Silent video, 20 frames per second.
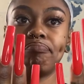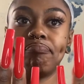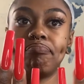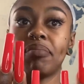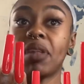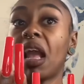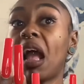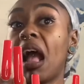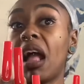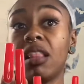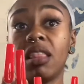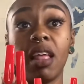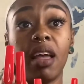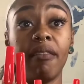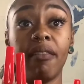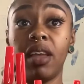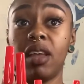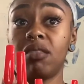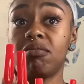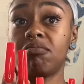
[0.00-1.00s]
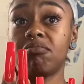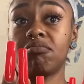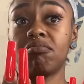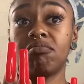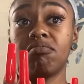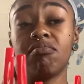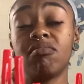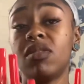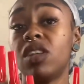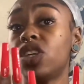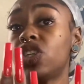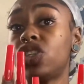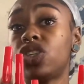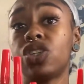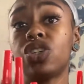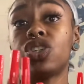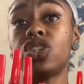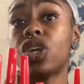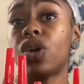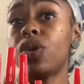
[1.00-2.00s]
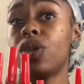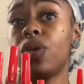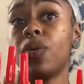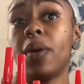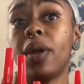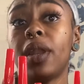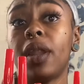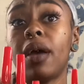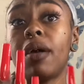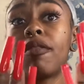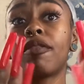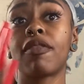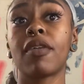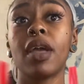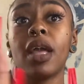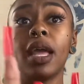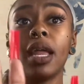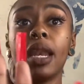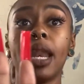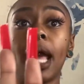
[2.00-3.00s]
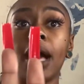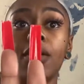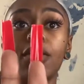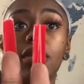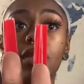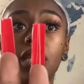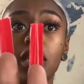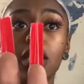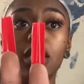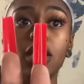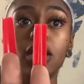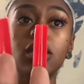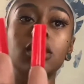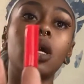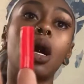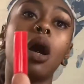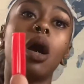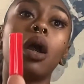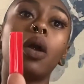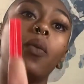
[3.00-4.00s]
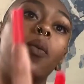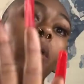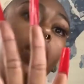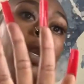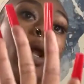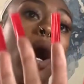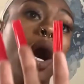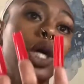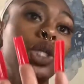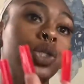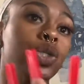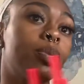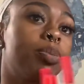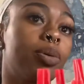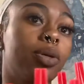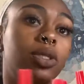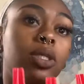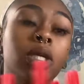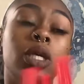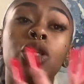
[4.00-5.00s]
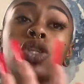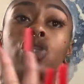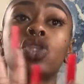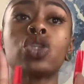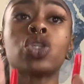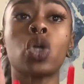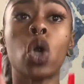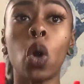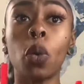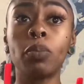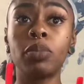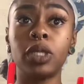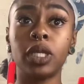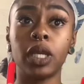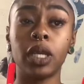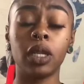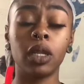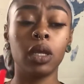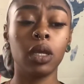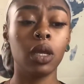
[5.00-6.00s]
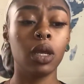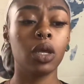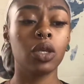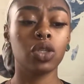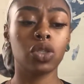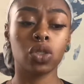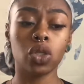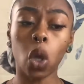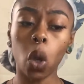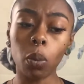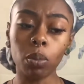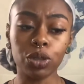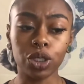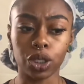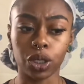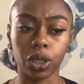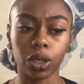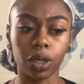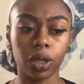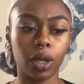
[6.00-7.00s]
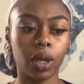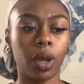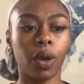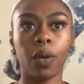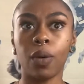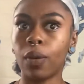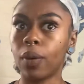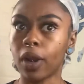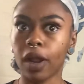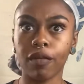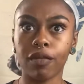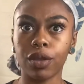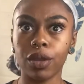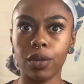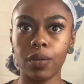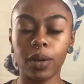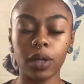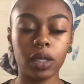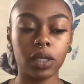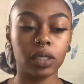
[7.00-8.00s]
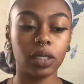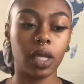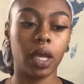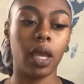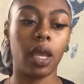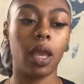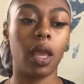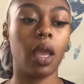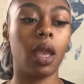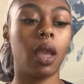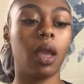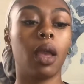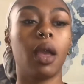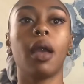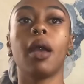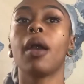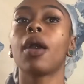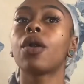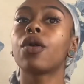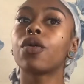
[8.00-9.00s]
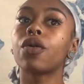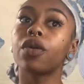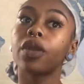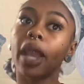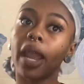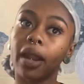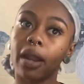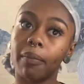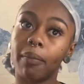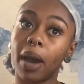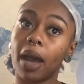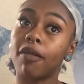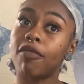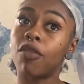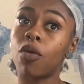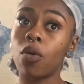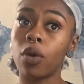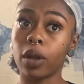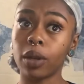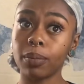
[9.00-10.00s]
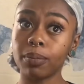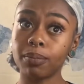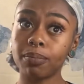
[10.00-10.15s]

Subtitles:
I love it. This should show you enough. Now, these are 100% sculptured, whatever you want to say, created by form.